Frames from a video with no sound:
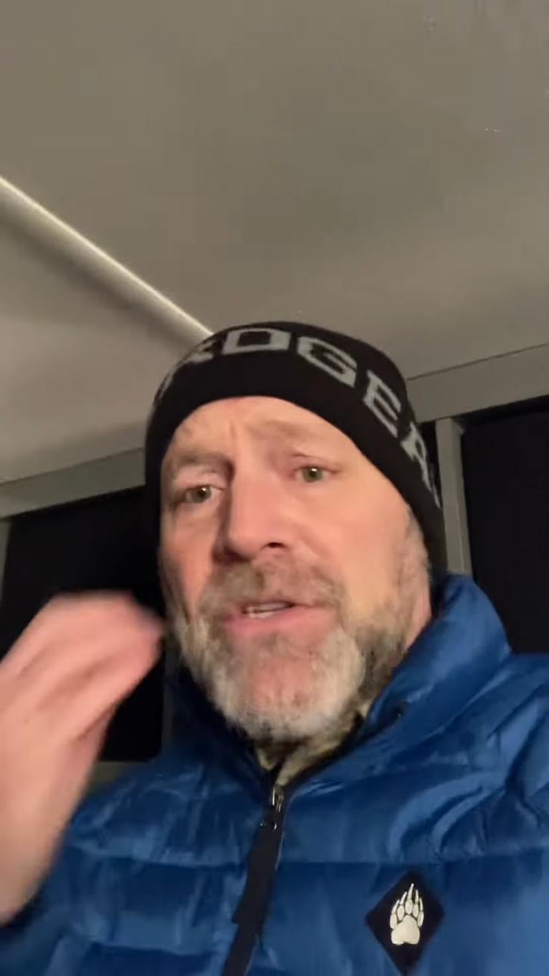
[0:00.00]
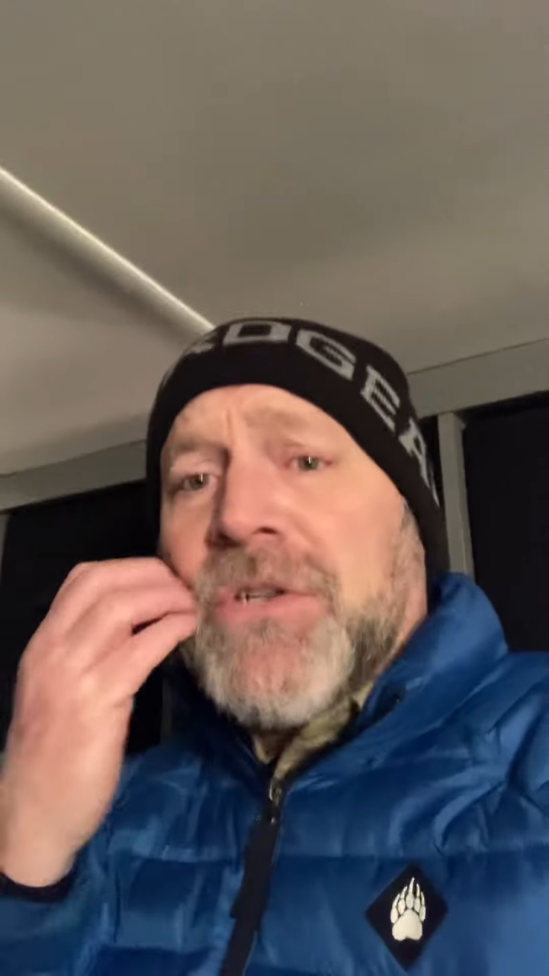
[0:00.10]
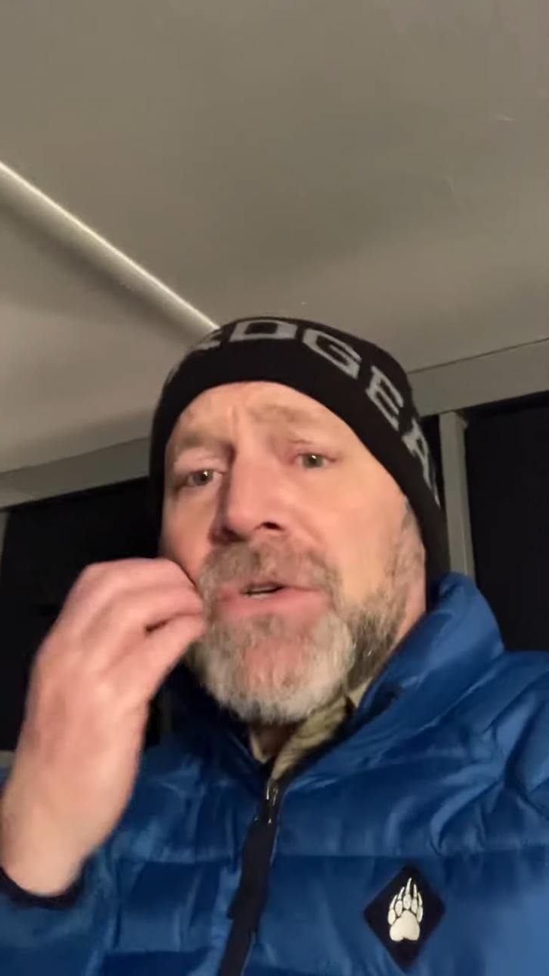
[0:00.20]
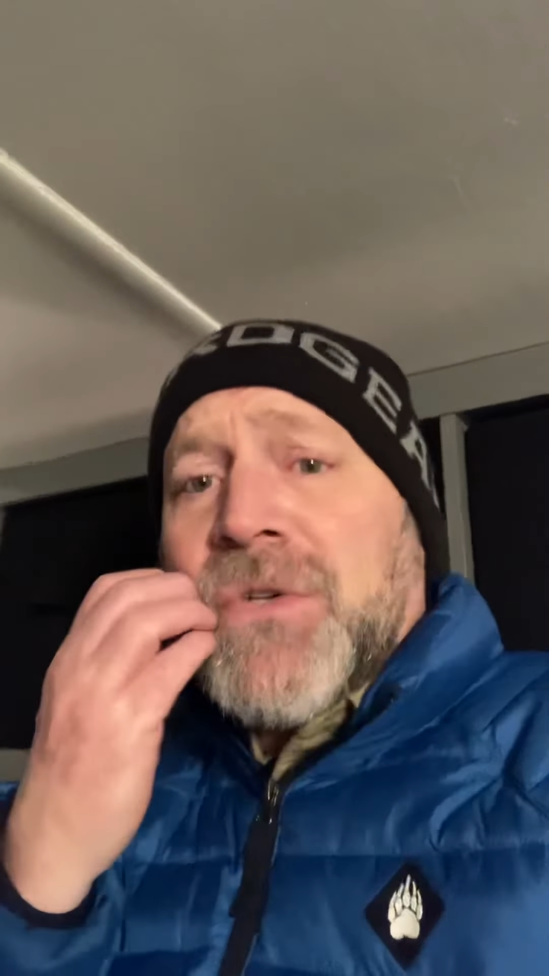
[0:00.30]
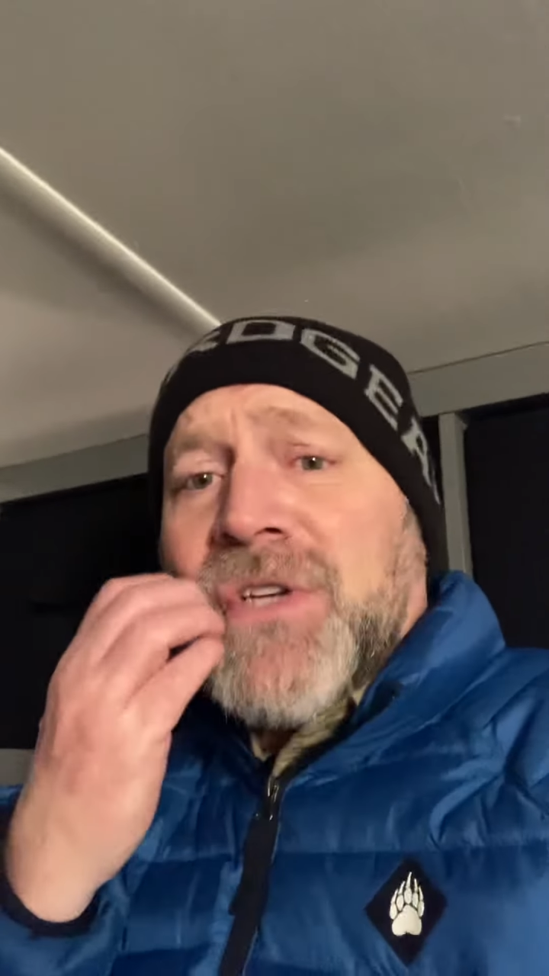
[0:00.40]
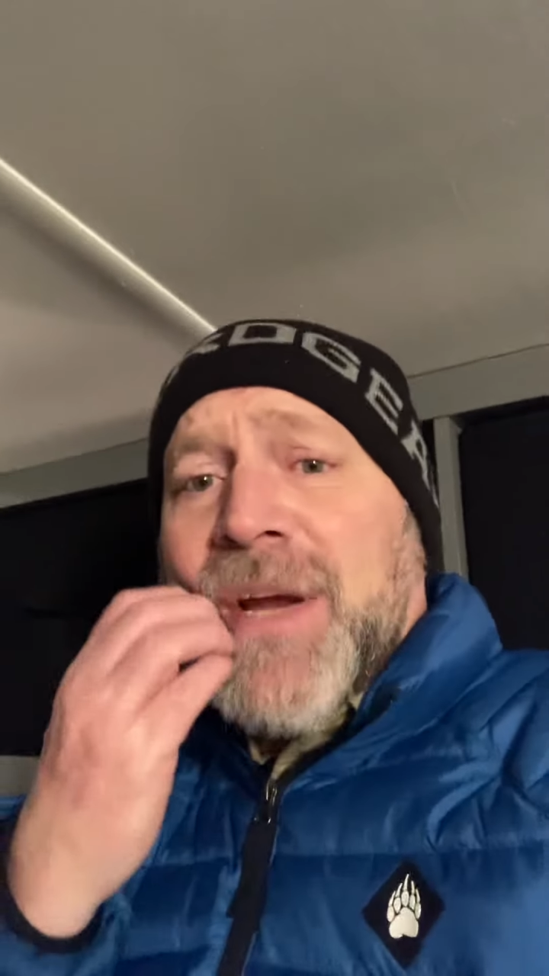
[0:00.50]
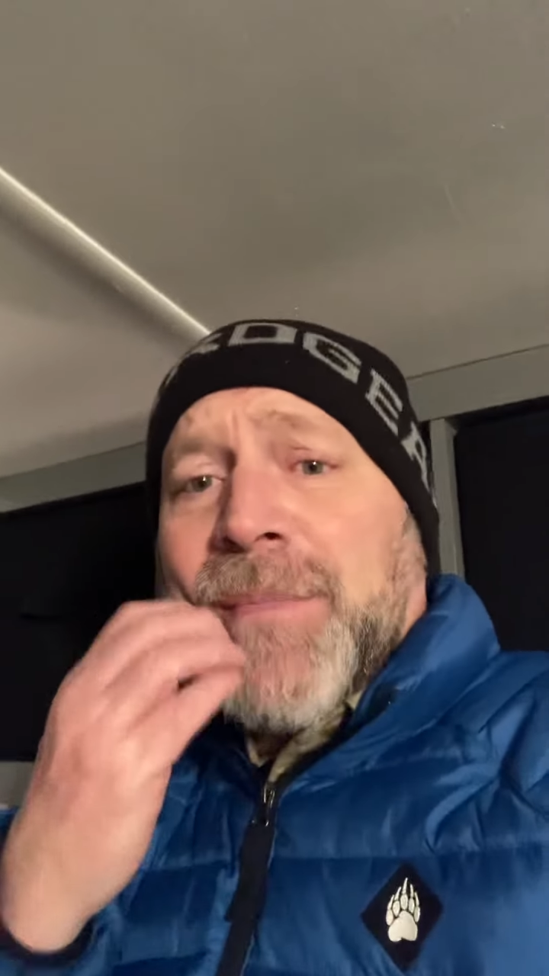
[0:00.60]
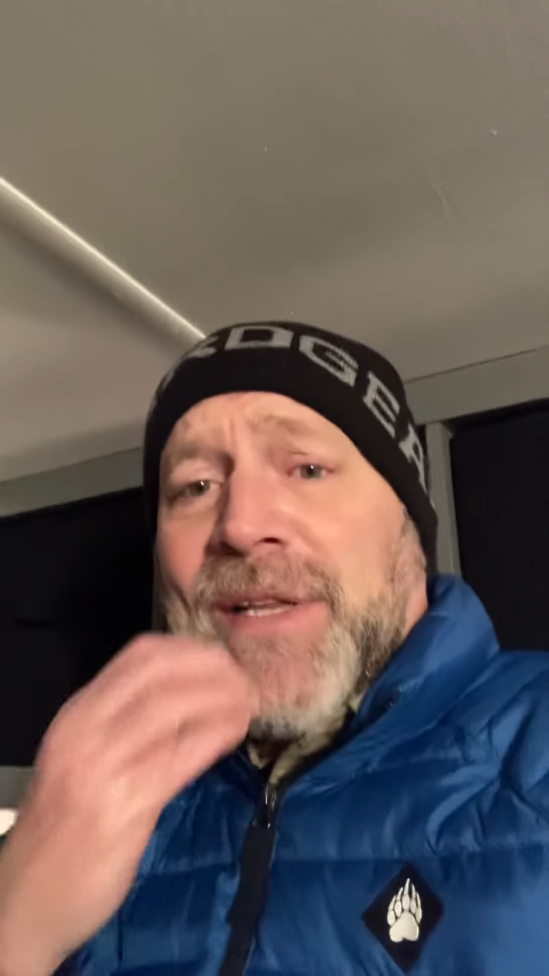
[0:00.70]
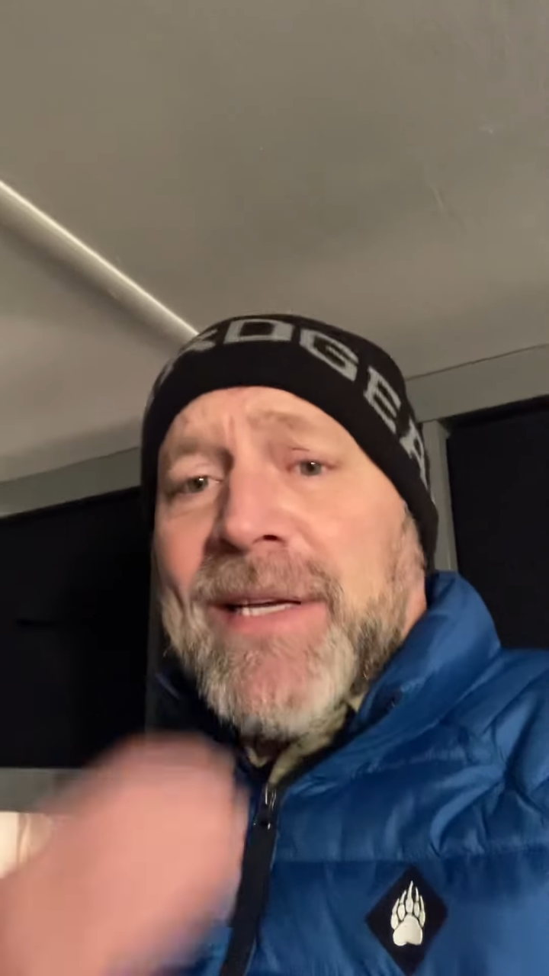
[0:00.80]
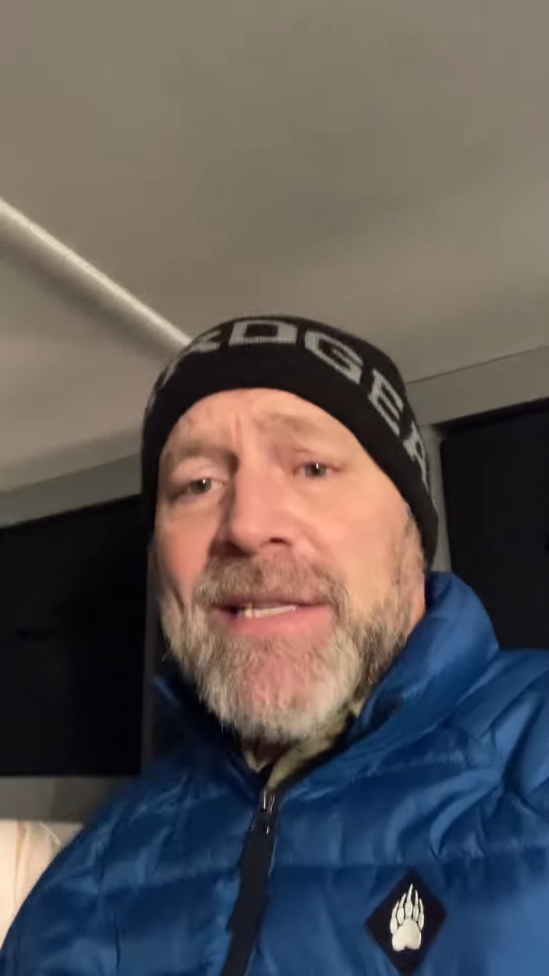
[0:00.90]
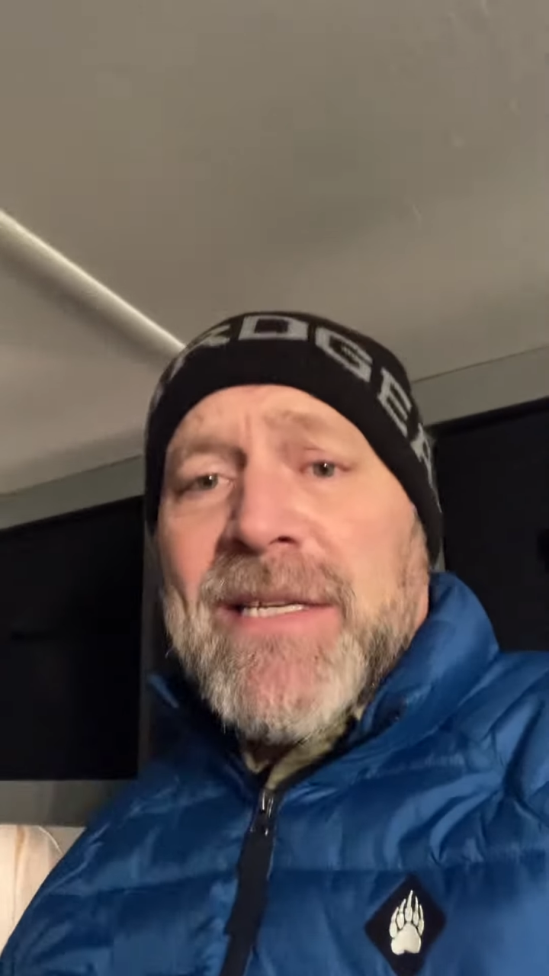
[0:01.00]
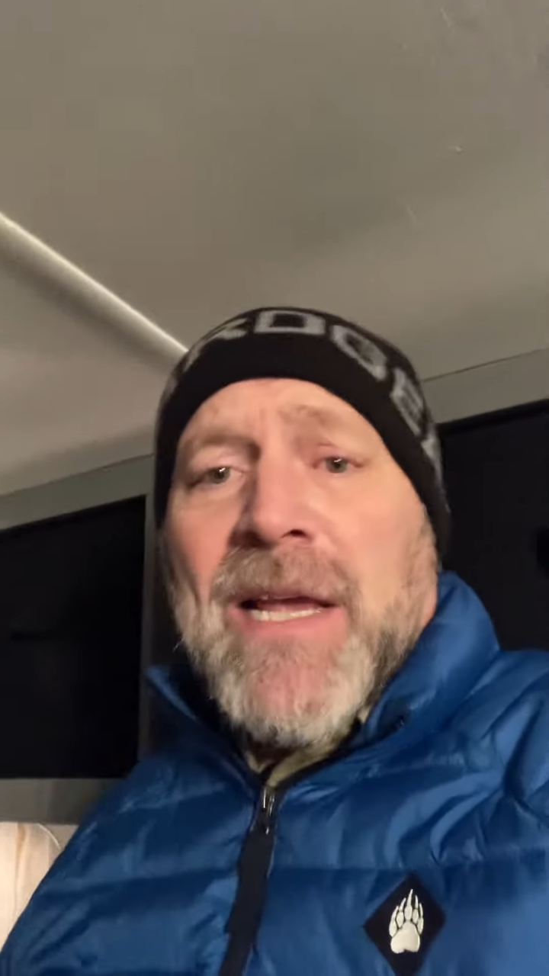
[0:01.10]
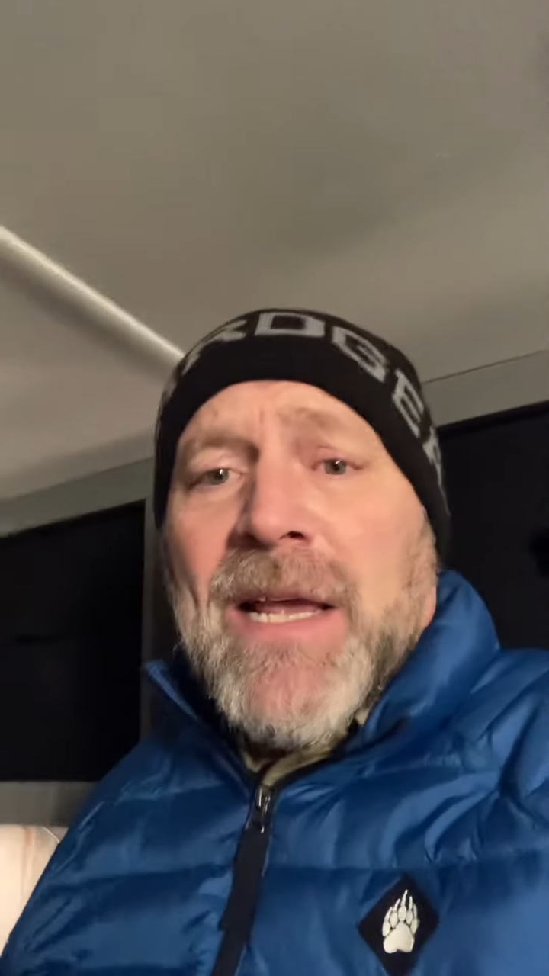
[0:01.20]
to Chamberlain's.